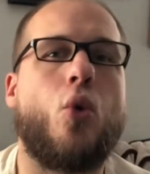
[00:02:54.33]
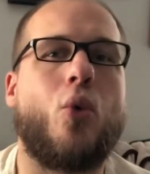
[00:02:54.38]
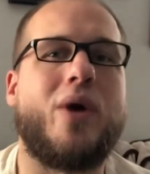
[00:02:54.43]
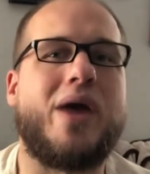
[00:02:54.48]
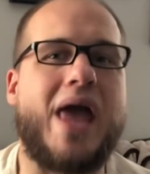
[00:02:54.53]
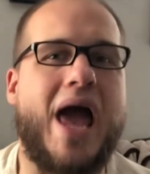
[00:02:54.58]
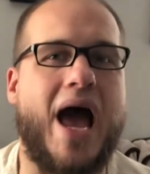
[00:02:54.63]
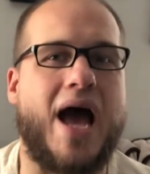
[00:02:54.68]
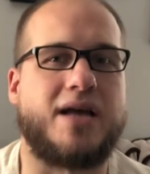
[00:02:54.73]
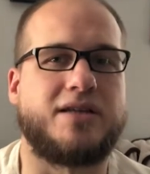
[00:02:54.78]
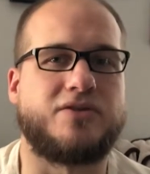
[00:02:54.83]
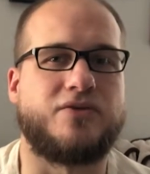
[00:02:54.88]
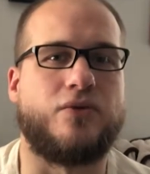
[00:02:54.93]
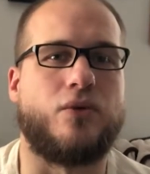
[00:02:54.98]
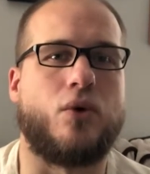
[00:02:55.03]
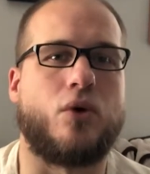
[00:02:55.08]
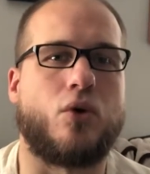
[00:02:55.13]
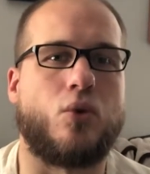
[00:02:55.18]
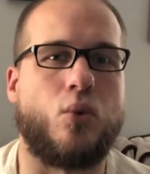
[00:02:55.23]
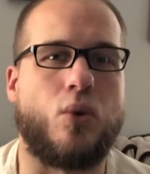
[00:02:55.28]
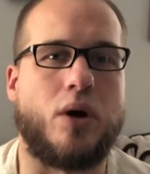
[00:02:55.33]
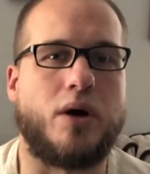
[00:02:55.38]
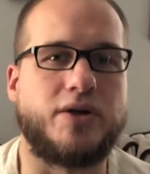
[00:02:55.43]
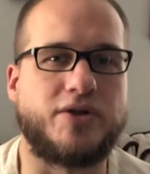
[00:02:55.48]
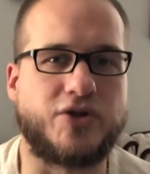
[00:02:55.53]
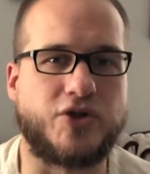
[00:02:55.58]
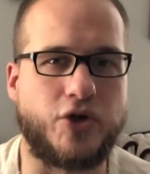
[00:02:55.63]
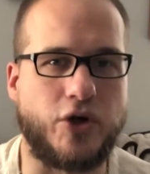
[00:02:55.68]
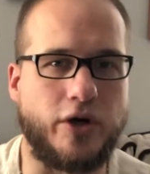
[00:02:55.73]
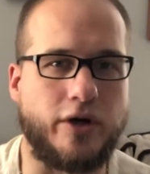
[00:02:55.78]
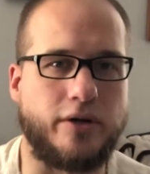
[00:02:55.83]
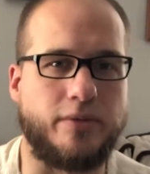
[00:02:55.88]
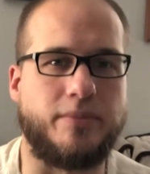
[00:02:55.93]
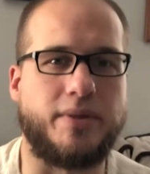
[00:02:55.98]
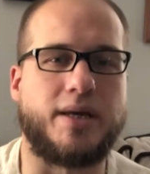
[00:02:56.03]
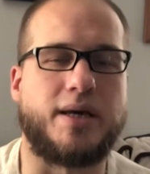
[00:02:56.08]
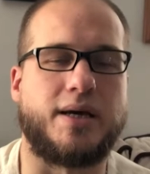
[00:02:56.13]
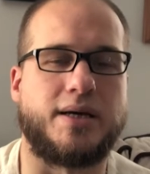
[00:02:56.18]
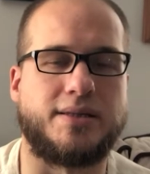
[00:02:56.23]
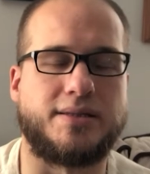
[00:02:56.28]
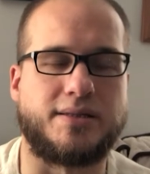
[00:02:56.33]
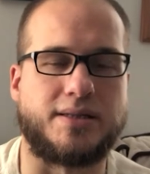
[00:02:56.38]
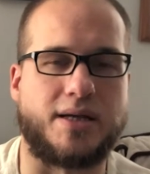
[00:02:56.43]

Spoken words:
we asked for was good because